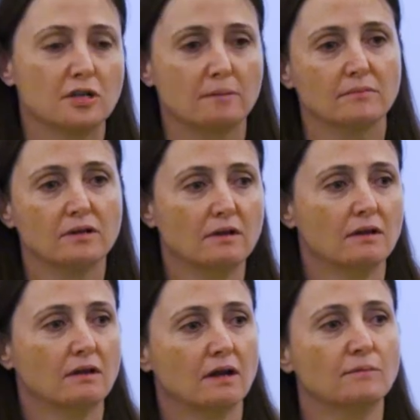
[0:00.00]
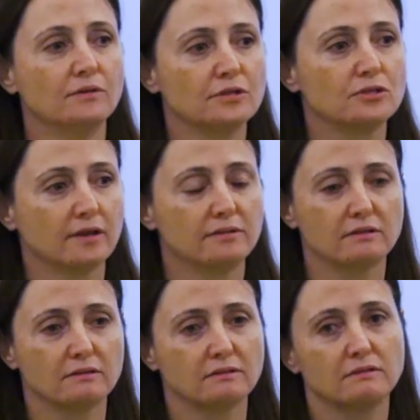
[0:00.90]
And I'm really trying
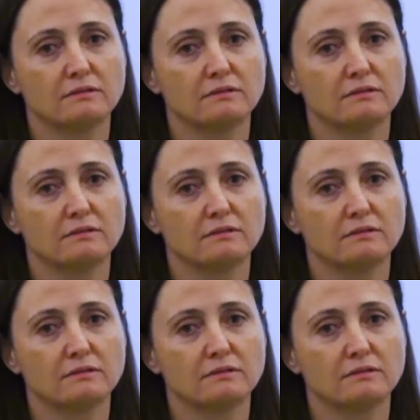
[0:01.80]
to